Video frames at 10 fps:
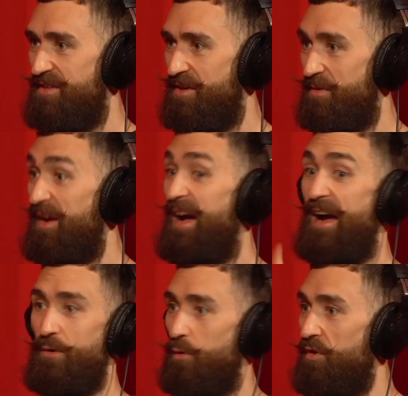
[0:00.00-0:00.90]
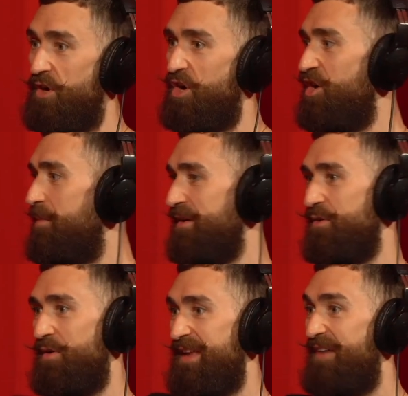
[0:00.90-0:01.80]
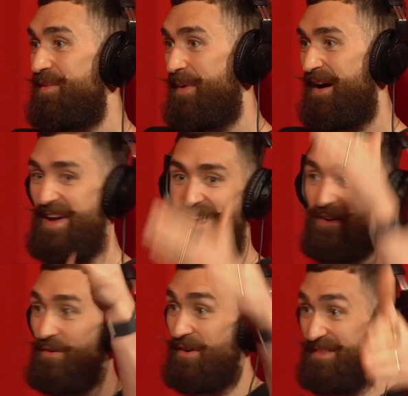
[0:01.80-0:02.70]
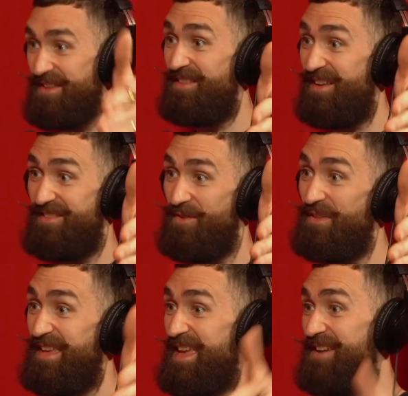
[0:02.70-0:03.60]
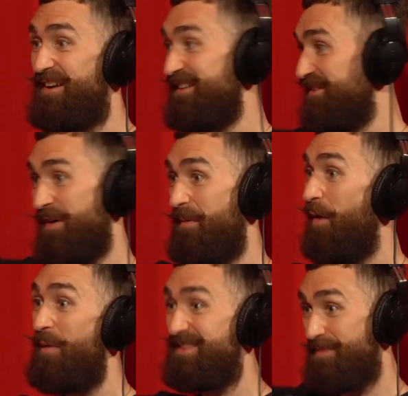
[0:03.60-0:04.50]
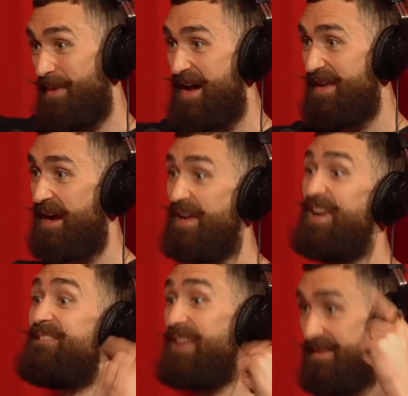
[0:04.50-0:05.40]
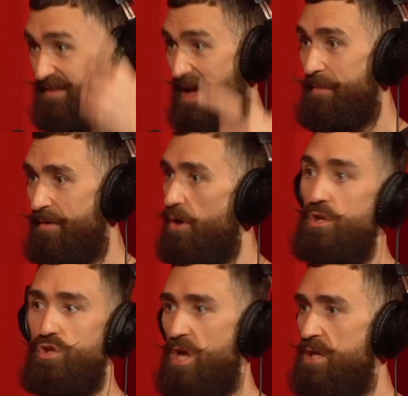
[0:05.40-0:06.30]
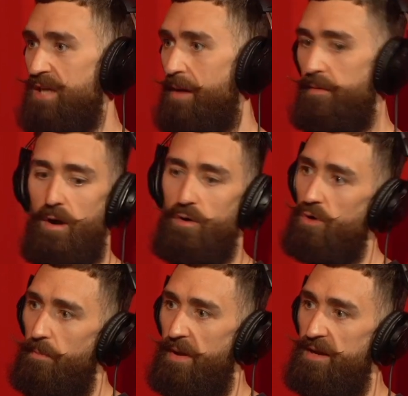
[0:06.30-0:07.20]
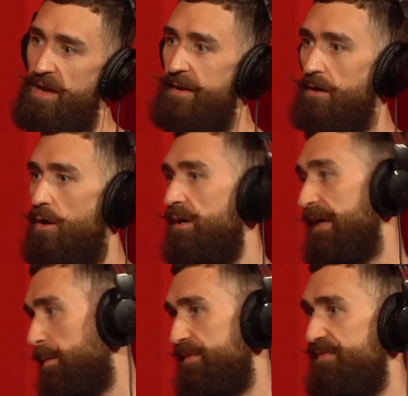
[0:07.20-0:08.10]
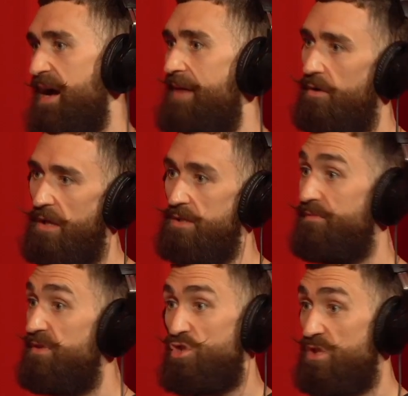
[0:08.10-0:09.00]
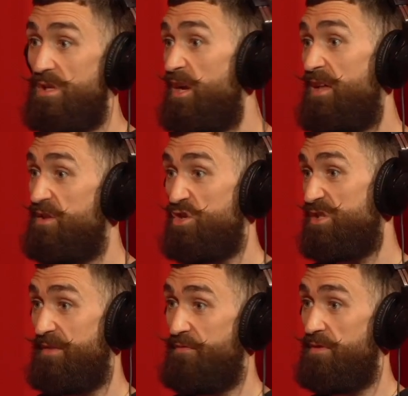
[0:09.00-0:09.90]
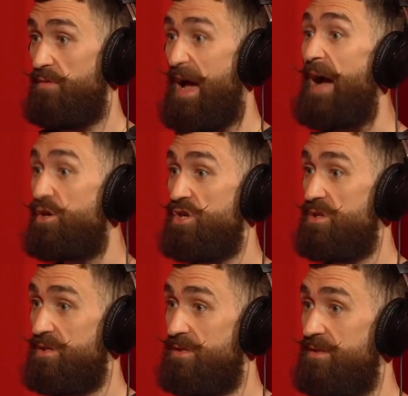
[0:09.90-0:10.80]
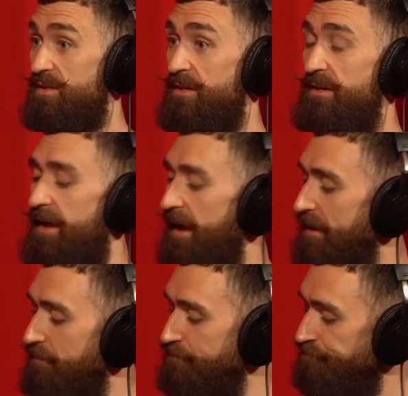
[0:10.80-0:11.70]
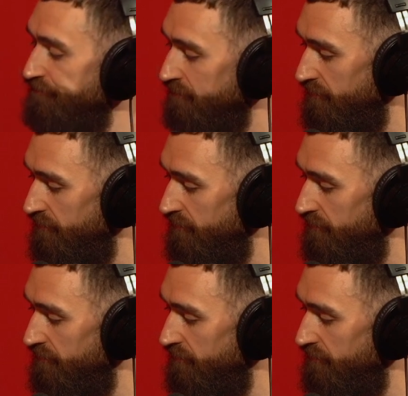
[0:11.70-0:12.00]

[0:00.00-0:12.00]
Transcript: I do. I go to the club. I go to the after party. I do the gear. I'm always the party guy. That's the habit. Or you change the habit. Or I go to bed at 9 o'clock and get up at 5. All that stuff. They're just different actions. But